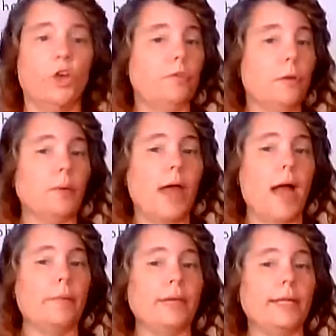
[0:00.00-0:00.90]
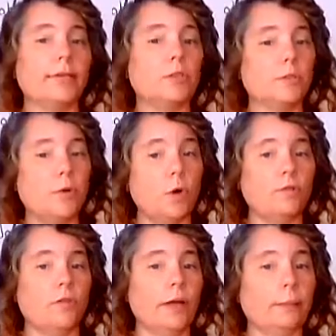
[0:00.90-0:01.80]
Do you remember how many electors voted
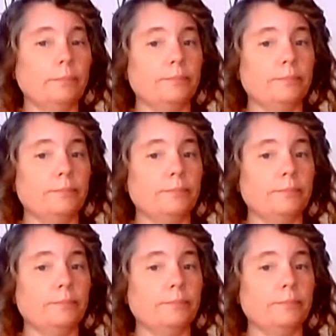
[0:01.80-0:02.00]
for him?